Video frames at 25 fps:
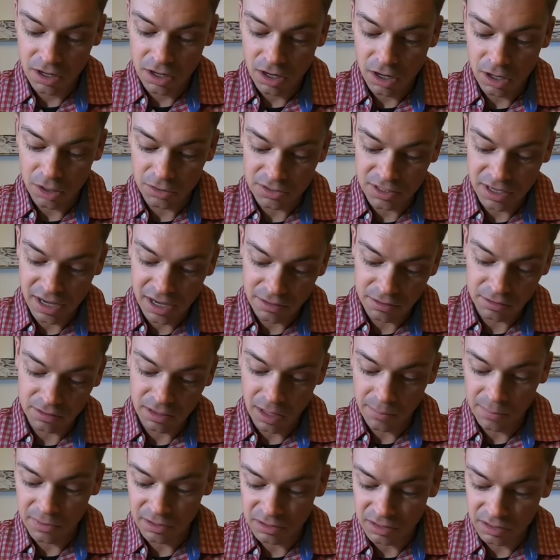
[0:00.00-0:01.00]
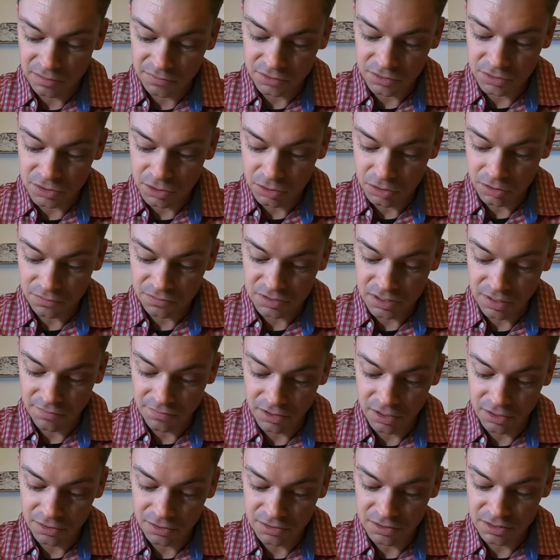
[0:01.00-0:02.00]
Altogether, Lamech lived a total of
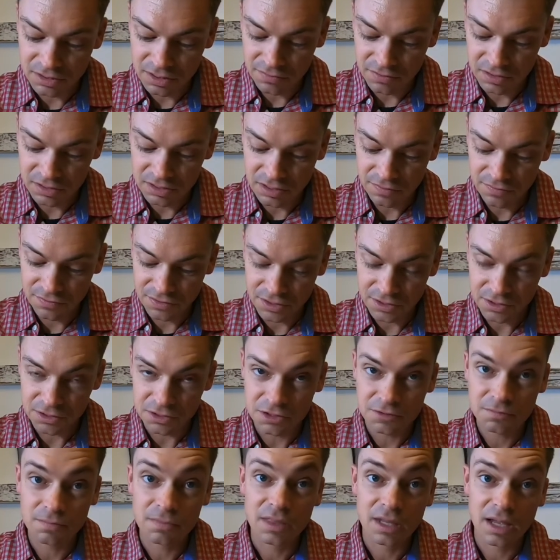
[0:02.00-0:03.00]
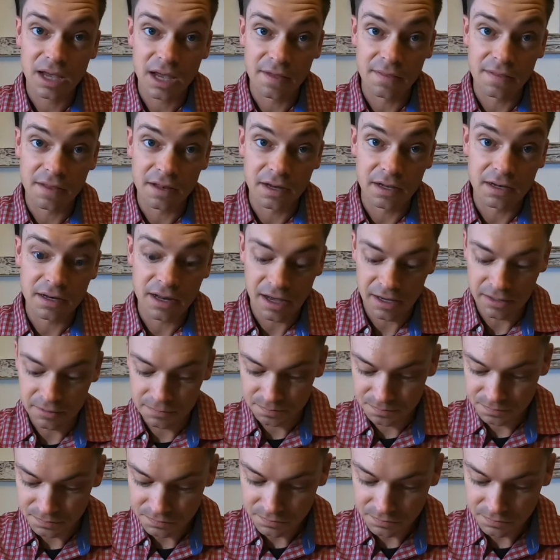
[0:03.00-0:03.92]
777 years, and then he died.